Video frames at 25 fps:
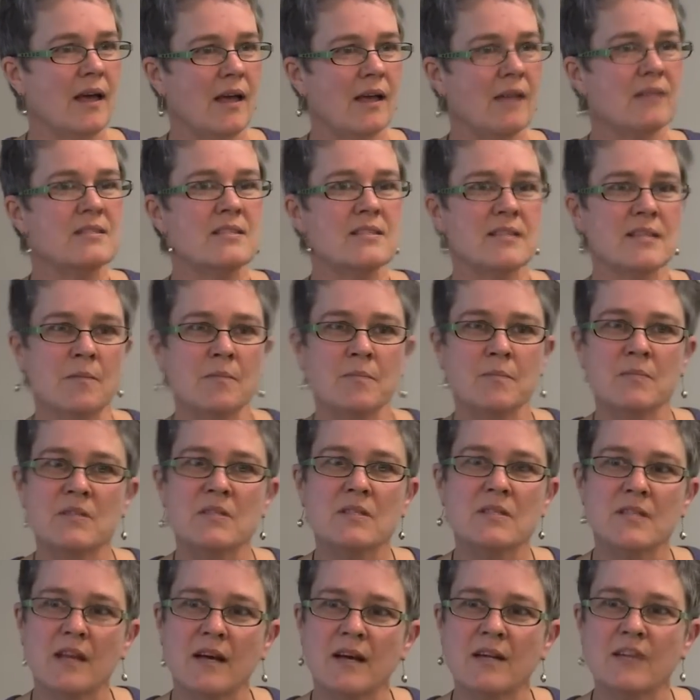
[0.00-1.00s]
At some
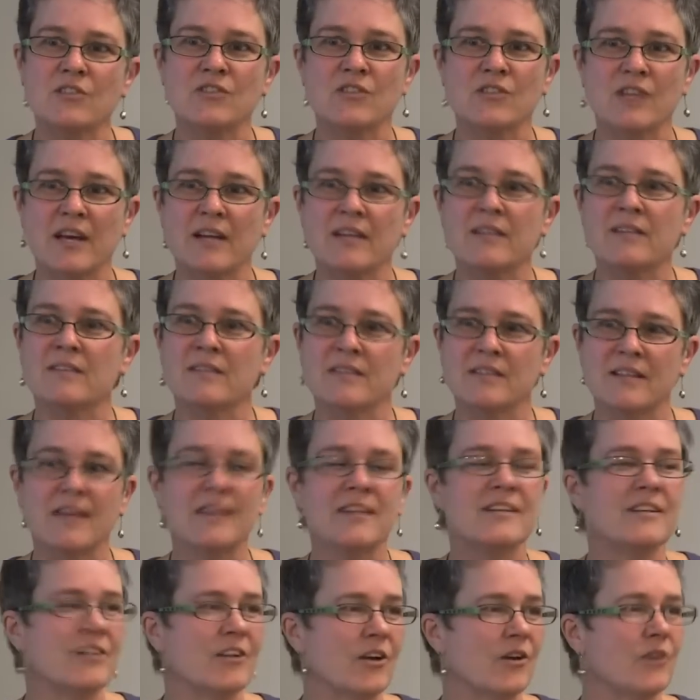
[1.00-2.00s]
stage, they
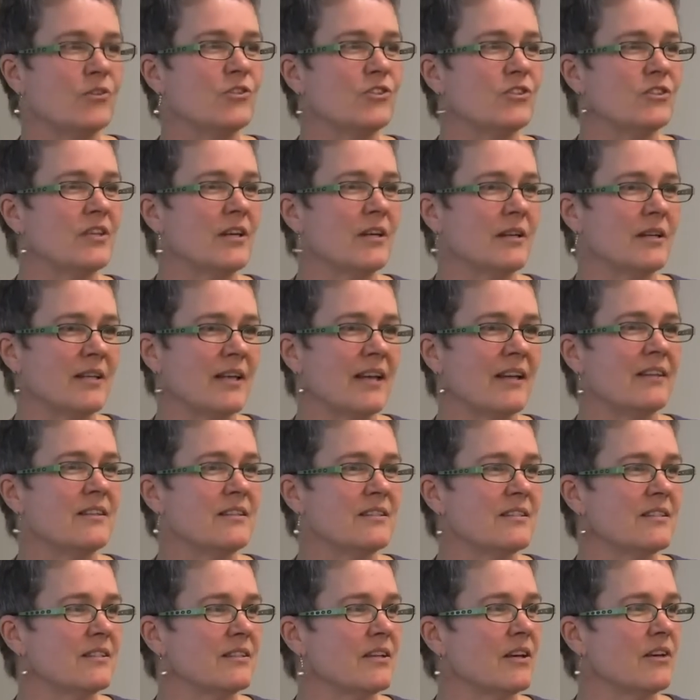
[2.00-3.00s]
had
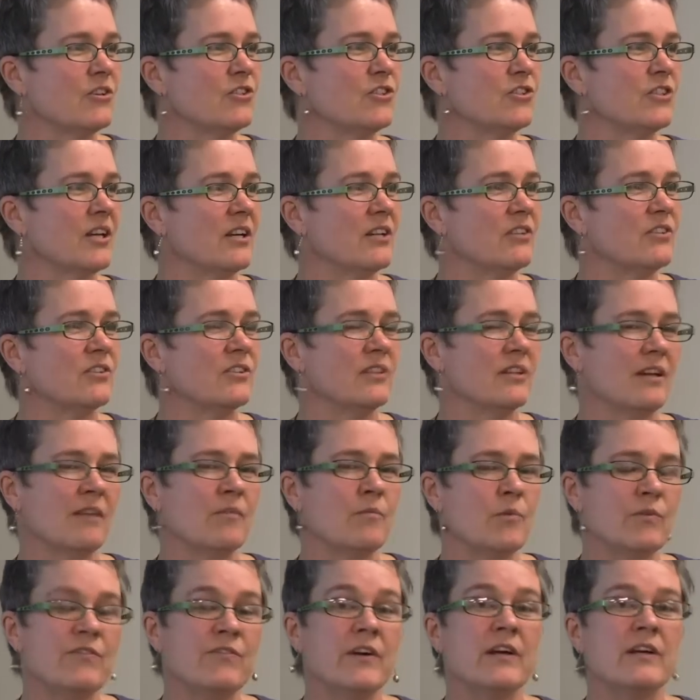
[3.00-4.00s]
this negotiation
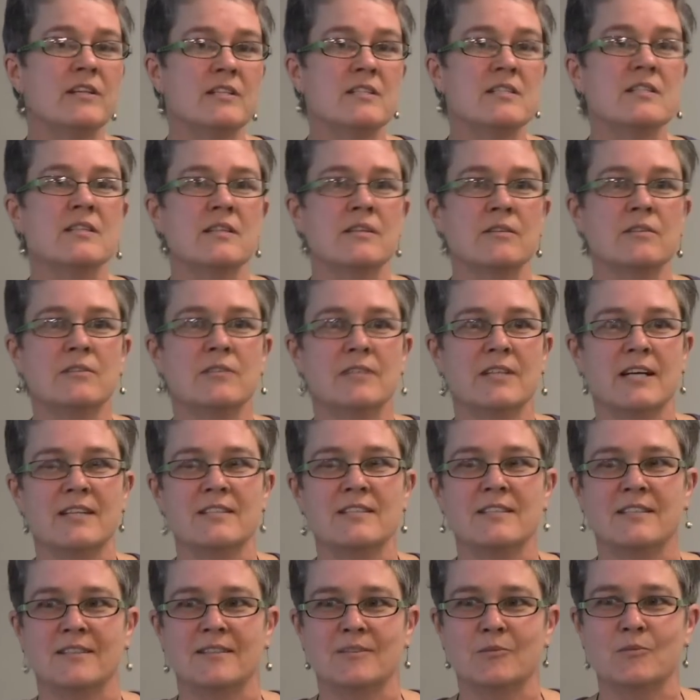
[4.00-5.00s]
and were very skilled
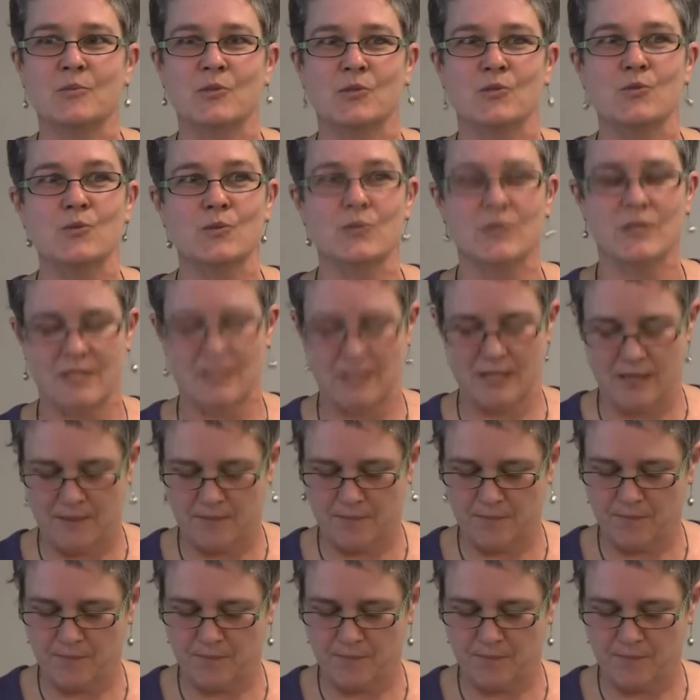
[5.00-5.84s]
at it, which was